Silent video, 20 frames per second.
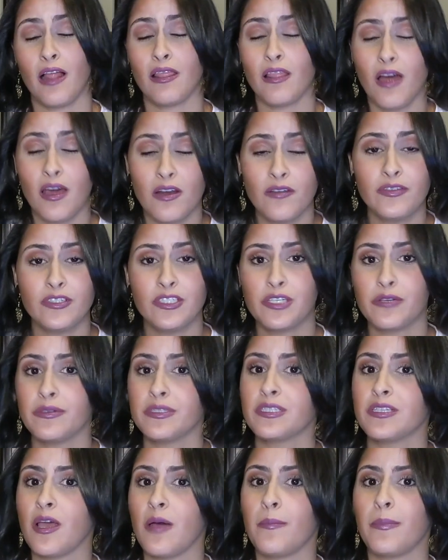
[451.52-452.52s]
lot of
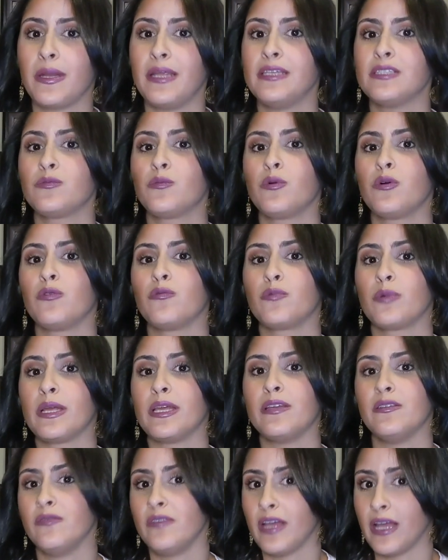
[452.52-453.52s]
insurance companies will
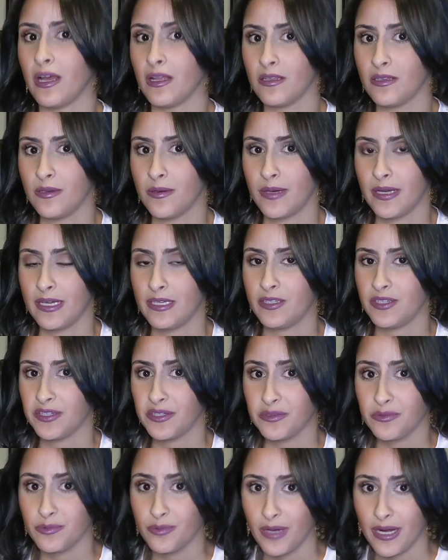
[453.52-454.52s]
reevaluate
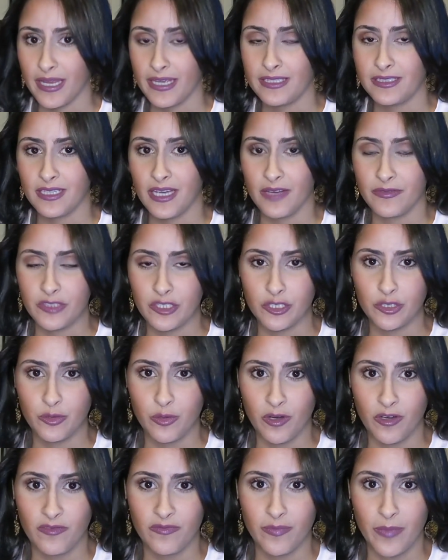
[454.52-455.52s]
your rate after
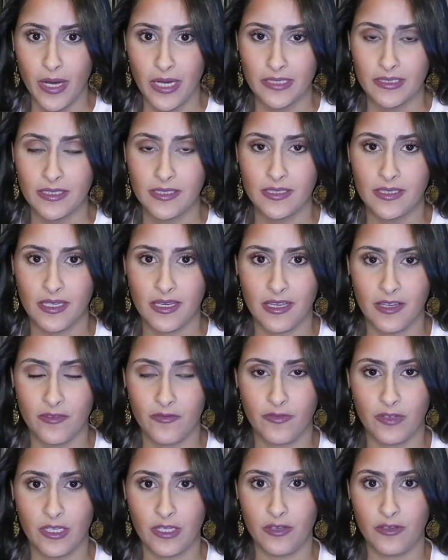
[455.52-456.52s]
12 months if
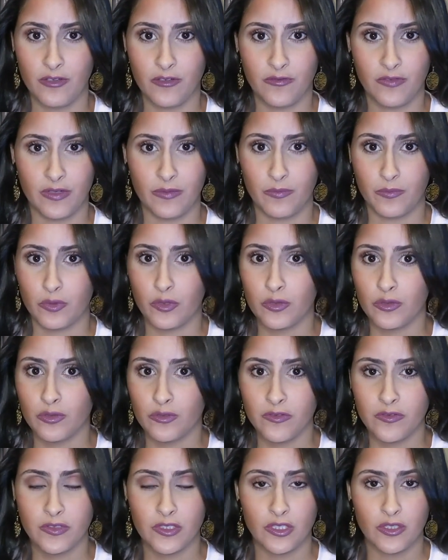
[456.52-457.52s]
you've
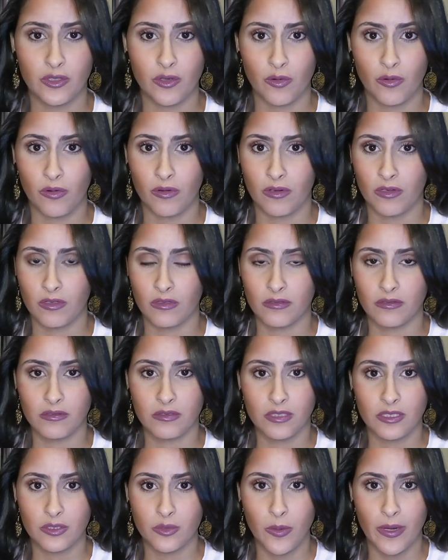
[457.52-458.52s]
improved your
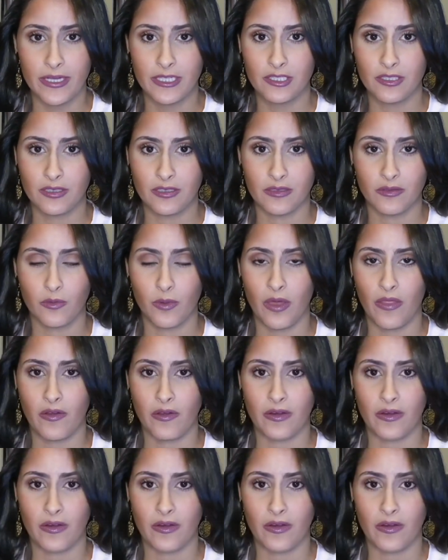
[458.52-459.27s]
situation, whether